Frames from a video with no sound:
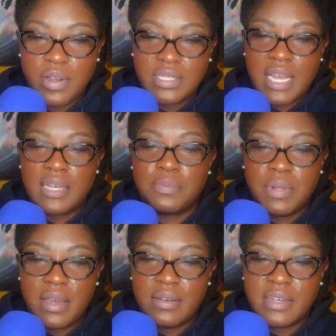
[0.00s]
franchise
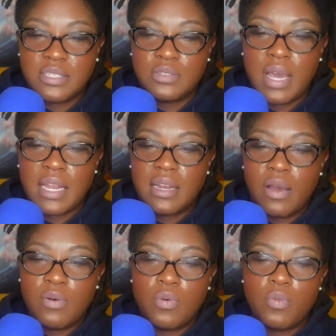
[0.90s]
player is. You gotta
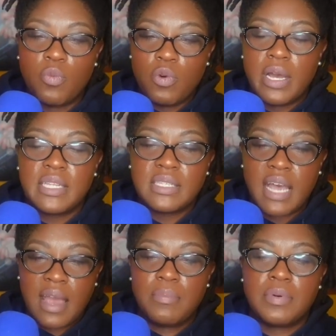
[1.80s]
know what
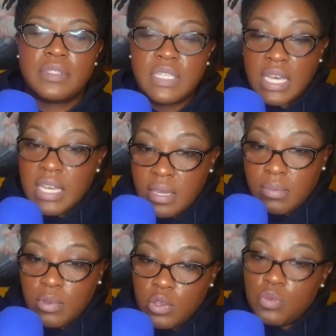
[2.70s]
type of
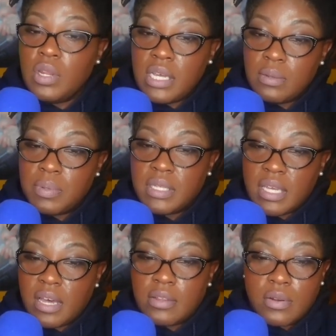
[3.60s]
team you need to put
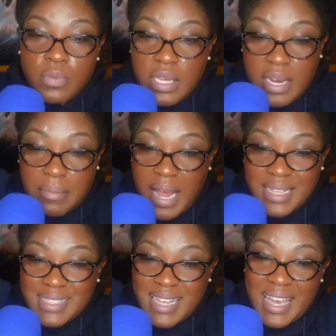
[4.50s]
together to win. I'm
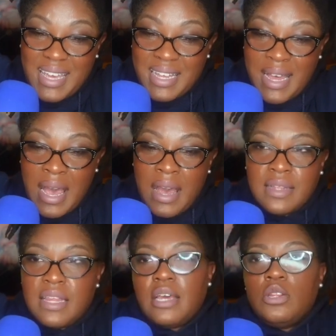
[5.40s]
not saying
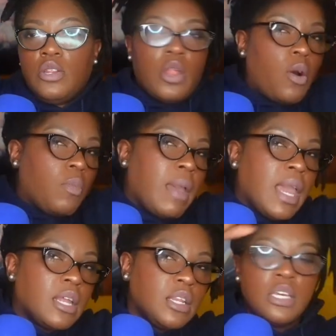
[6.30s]
that no
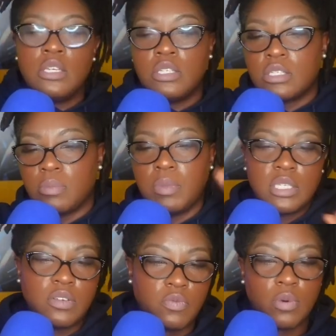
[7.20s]
man needs a
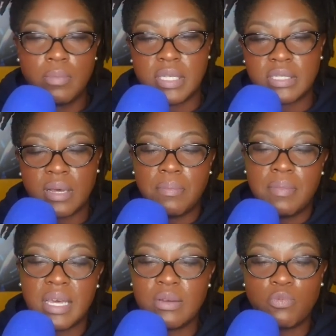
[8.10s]
submissive woman.
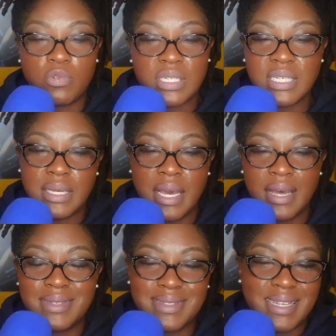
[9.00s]
Some men really
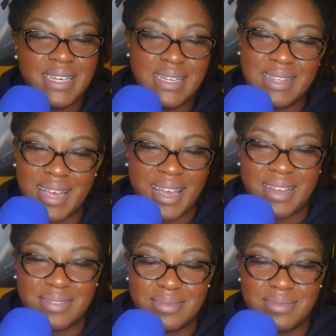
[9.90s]
need
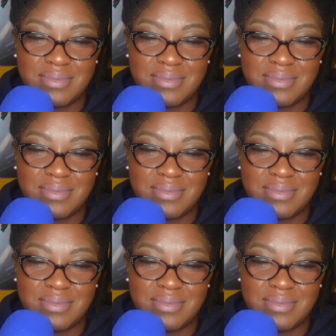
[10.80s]
that